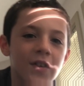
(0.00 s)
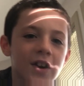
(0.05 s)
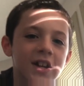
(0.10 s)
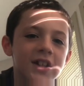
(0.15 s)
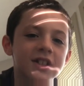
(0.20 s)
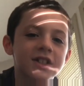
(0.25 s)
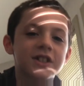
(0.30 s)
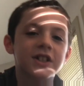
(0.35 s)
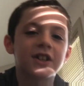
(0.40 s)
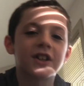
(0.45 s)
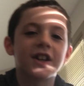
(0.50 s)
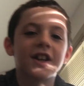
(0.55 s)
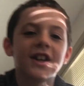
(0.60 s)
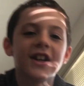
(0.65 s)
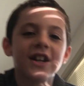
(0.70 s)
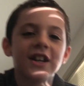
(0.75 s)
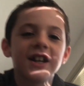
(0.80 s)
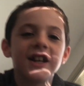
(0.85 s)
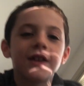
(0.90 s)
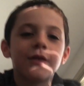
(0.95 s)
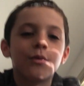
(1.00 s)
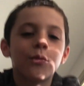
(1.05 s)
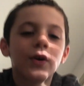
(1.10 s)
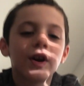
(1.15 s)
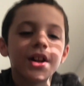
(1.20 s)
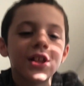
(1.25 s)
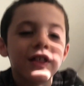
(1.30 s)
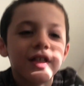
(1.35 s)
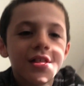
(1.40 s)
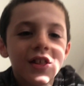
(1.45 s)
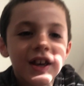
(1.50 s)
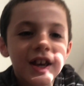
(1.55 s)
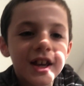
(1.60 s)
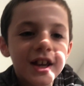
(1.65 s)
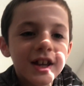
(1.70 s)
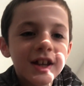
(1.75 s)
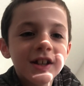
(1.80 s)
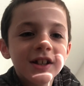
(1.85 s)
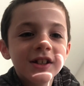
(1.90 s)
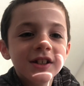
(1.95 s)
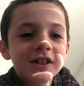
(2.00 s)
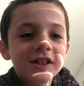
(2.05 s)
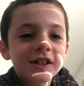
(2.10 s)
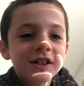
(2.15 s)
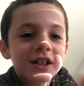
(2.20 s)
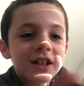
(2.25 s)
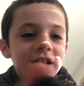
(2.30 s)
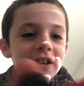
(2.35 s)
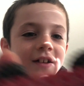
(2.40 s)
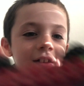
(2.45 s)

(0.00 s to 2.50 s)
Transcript: first you're gonna need one of these.